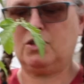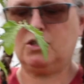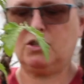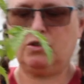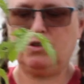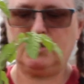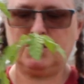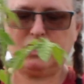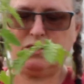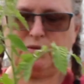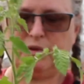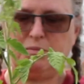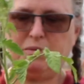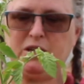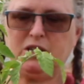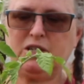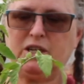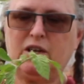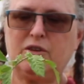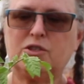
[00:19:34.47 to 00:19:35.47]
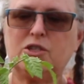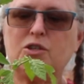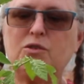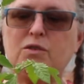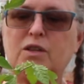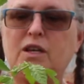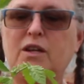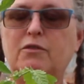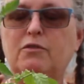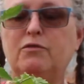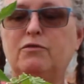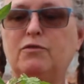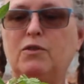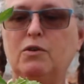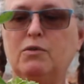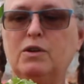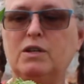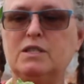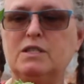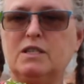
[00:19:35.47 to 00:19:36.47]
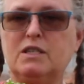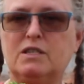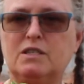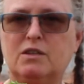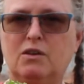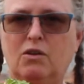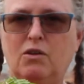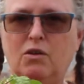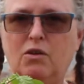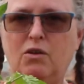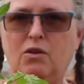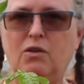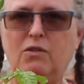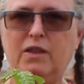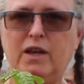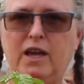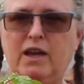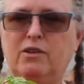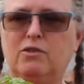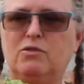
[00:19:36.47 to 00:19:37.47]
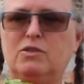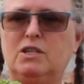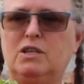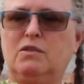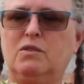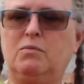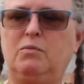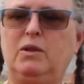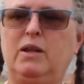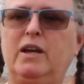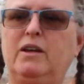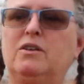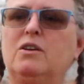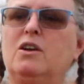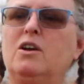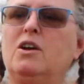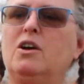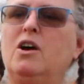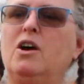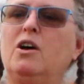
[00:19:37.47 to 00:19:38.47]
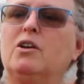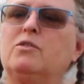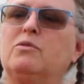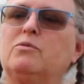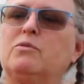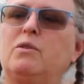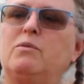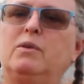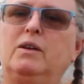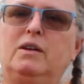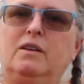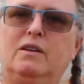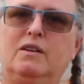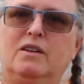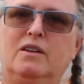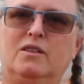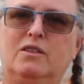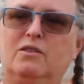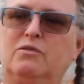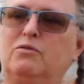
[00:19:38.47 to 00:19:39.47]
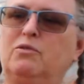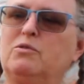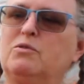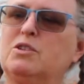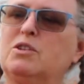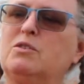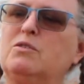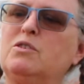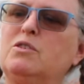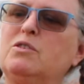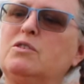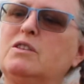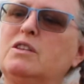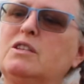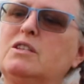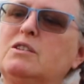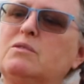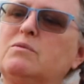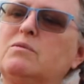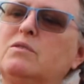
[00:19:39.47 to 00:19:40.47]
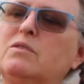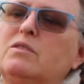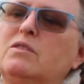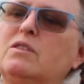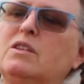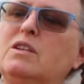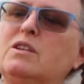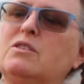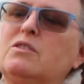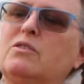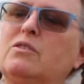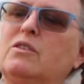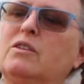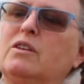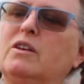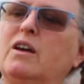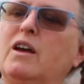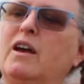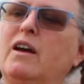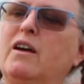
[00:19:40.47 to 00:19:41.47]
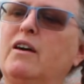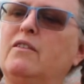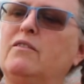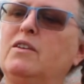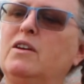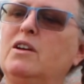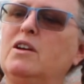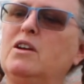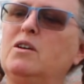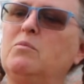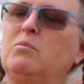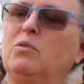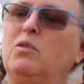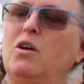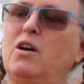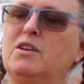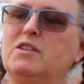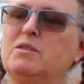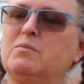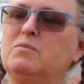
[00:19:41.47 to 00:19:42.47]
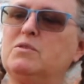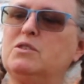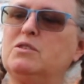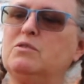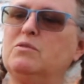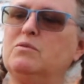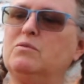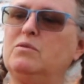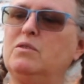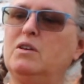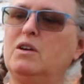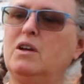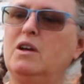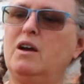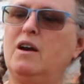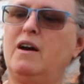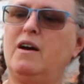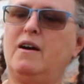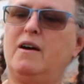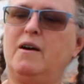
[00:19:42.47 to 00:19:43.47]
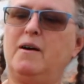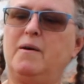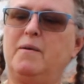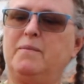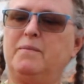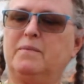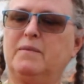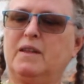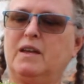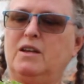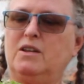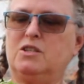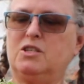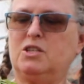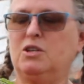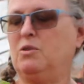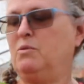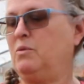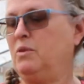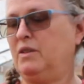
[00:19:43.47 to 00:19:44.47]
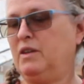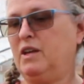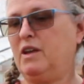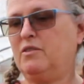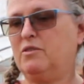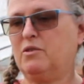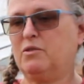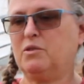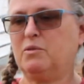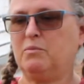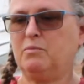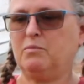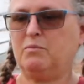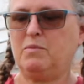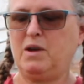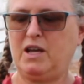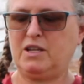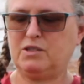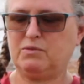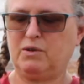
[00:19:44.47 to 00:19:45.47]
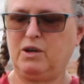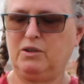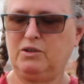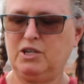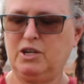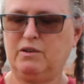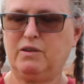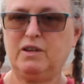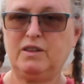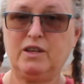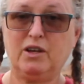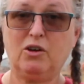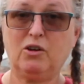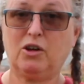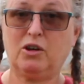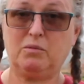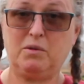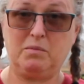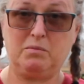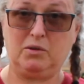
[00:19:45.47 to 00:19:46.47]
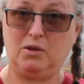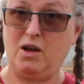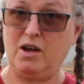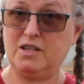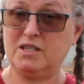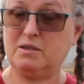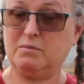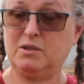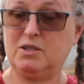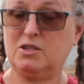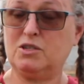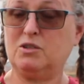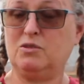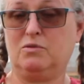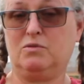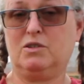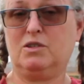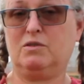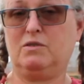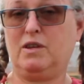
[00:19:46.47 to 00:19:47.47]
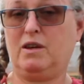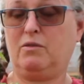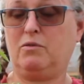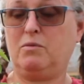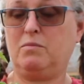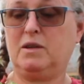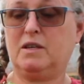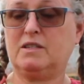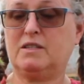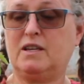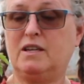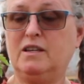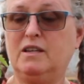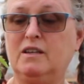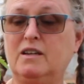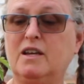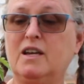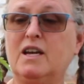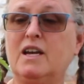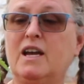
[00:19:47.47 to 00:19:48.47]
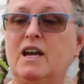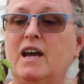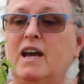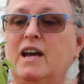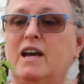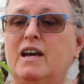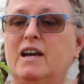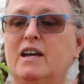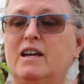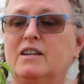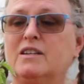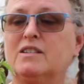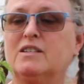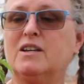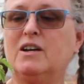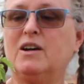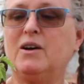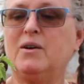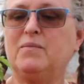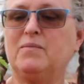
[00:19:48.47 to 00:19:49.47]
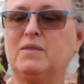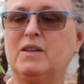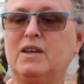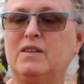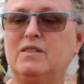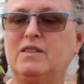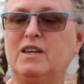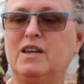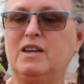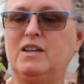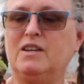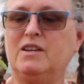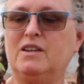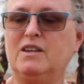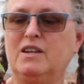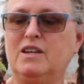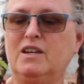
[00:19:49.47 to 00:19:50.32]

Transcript: you just want to pinch it out so that it focuses all the energy of the plant on growing the fruit. So these are going to have blossoms soon, and so will the Matt's wild cherry. They're going to be blossoming soon, so that will be exciting. and then